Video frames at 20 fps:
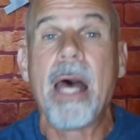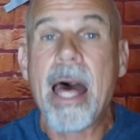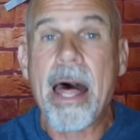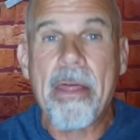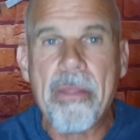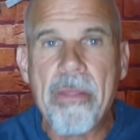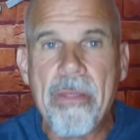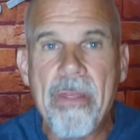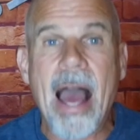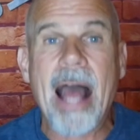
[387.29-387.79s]

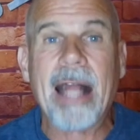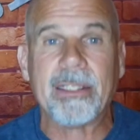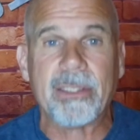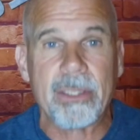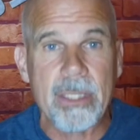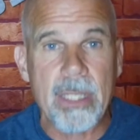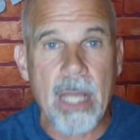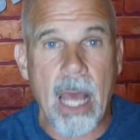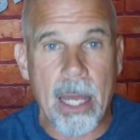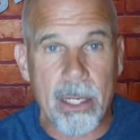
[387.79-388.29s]
that's
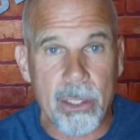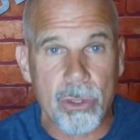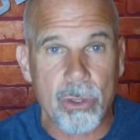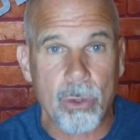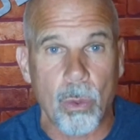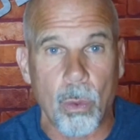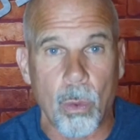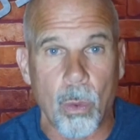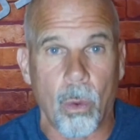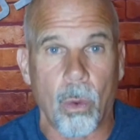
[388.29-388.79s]
not a
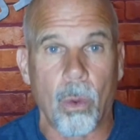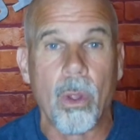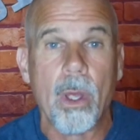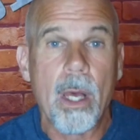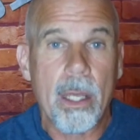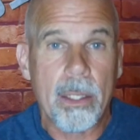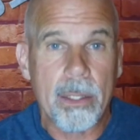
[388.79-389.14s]
school